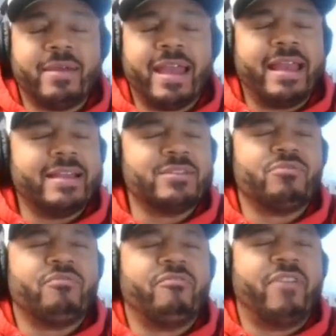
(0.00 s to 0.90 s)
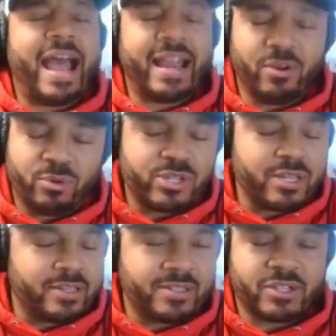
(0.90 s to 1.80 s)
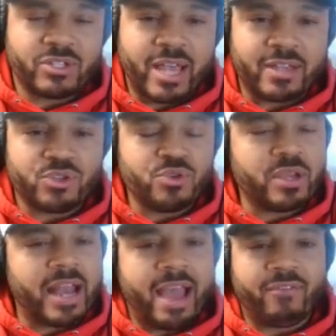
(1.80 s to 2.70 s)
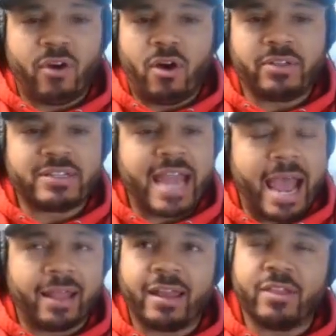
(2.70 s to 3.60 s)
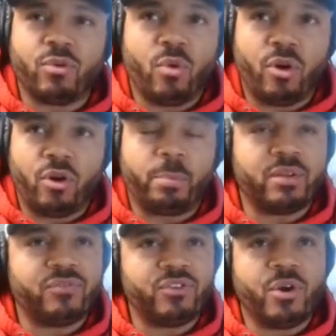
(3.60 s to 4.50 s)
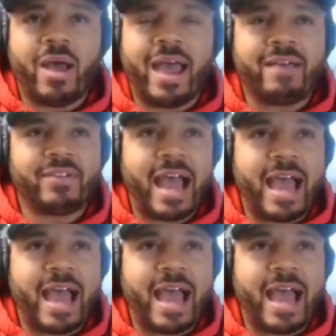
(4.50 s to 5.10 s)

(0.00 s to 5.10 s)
it is vital to the success. You can have all the talent in the world, but if you don't have